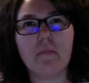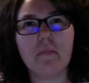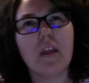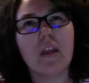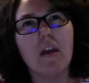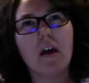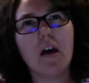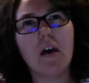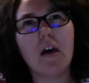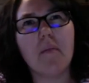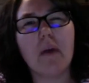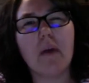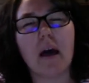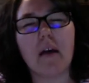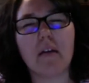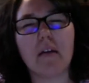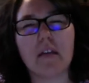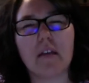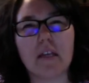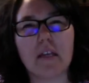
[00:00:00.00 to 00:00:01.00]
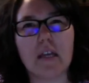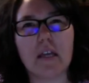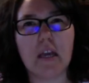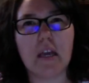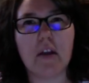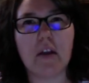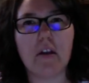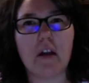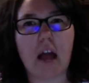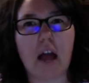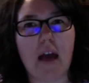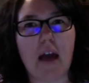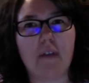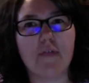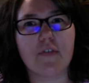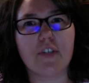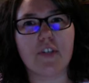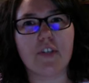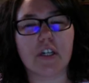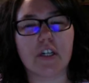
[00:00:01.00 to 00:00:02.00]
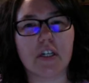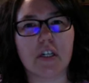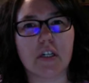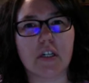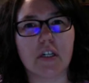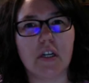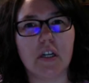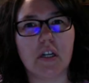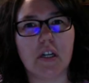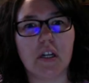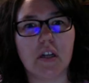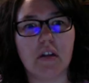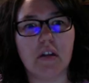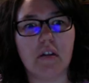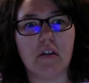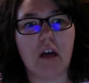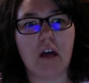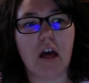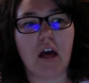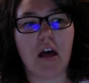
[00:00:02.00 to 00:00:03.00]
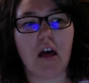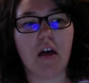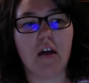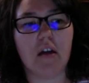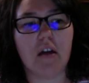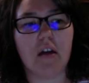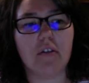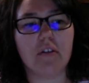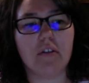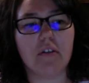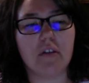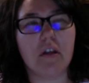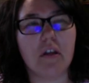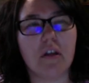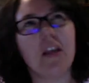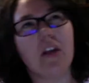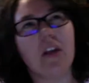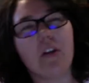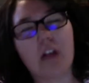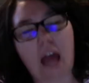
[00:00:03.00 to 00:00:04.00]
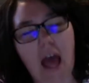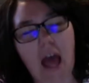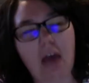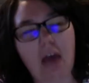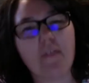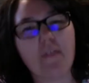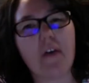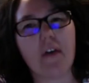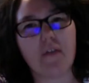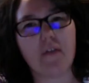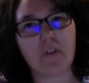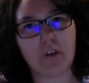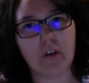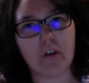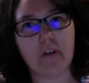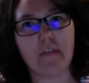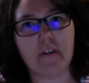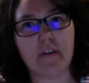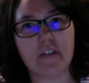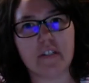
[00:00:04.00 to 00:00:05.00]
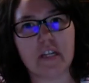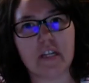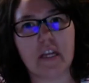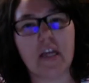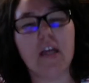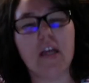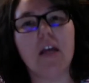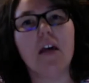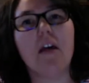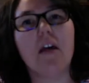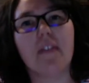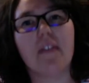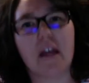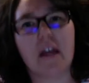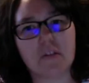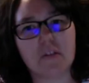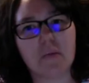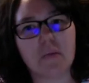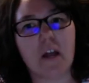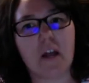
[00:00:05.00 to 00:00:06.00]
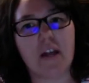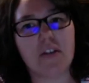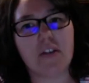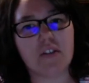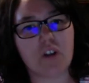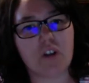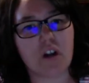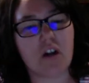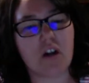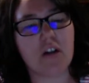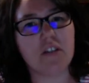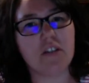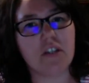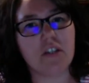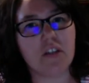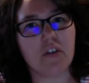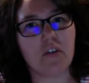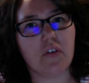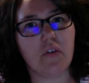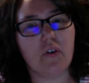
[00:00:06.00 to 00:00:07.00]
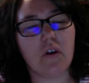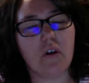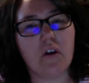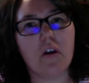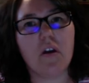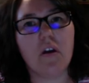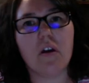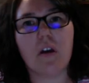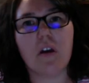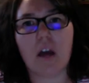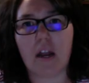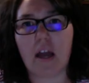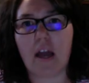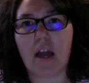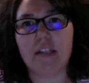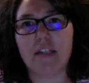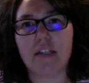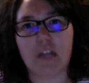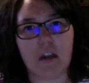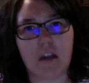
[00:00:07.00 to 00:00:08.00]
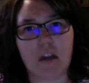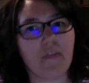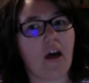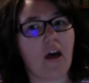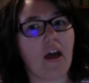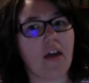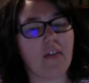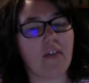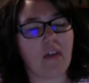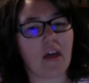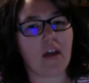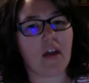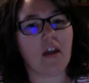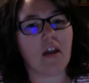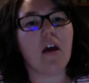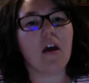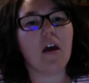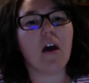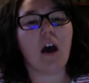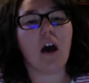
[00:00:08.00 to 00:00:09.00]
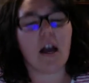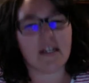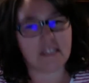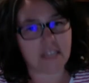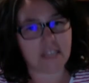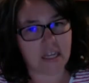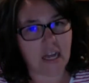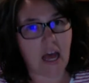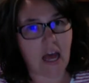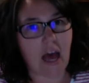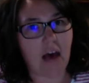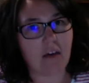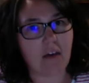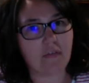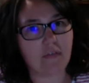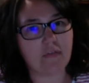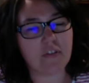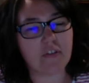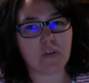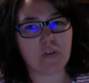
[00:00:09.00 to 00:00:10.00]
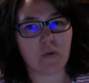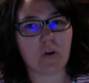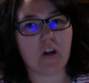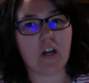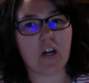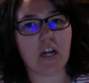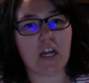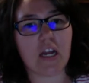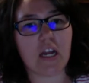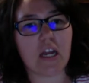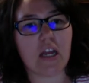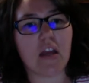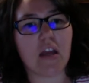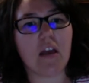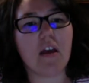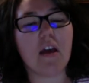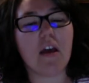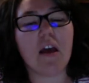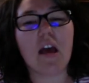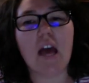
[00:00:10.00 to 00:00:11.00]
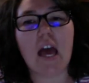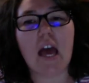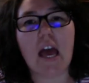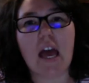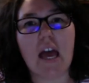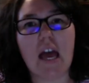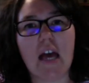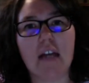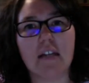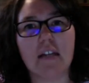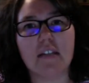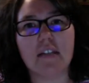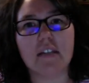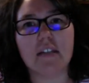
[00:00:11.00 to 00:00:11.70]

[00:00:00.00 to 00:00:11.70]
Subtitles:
a year and a half after university, that's when I started to kind of identify that I did have disordered eating, and